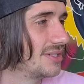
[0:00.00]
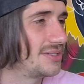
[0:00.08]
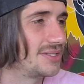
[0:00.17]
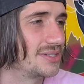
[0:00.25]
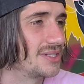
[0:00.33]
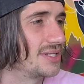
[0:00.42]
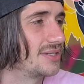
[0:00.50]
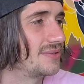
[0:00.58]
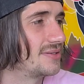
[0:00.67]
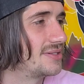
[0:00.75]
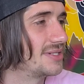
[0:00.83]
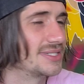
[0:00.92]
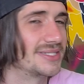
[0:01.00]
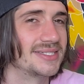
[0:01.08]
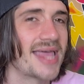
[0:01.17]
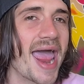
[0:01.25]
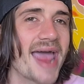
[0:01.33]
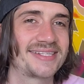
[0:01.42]
This is a
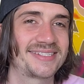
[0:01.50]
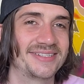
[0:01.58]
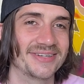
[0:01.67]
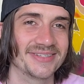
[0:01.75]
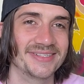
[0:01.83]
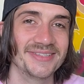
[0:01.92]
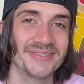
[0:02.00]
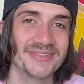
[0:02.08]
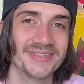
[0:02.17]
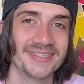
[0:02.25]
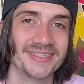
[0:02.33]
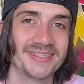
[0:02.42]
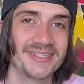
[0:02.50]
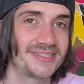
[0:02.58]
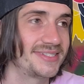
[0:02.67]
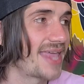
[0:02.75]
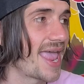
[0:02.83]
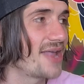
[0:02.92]
disaster, dude. This
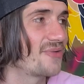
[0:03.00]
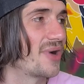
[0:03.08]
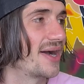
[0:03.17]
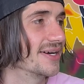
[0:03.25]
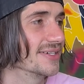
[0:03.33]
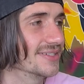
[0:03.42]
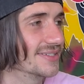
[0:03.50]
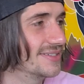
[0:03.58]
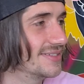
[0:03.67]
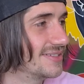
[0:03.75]
is haywire.